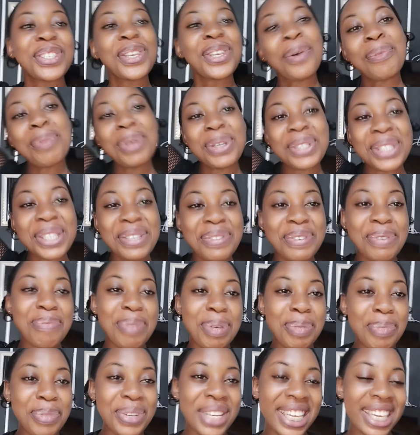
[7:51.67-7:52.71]
So beautiful
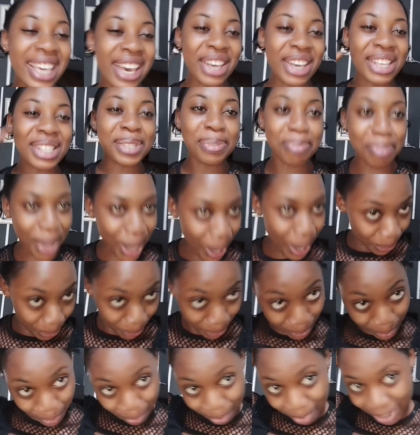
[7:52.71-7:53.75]
people, the girl is
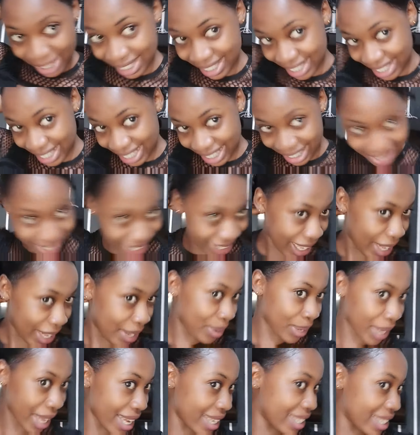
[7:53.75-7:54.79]
back on. See, take a
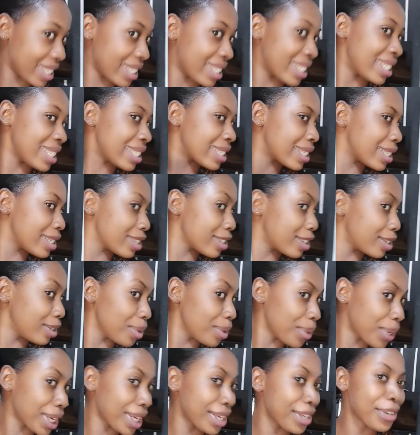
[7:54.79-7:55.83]
look at this. This is
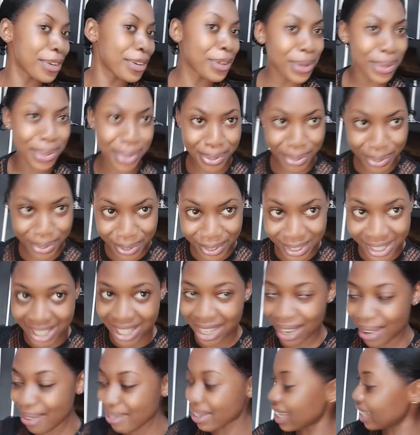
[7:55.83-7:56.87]
looking good.
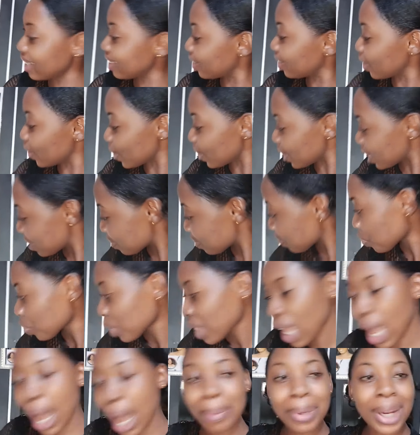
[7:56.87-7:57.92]
Oh my god,
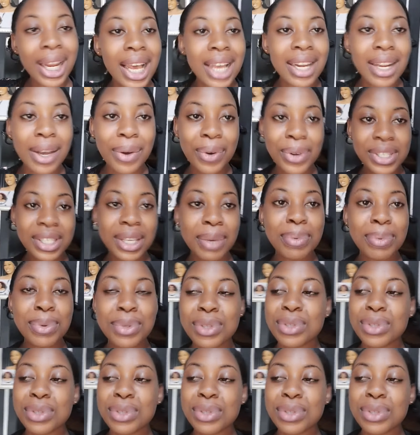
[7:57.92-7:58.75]
I'm glad I was able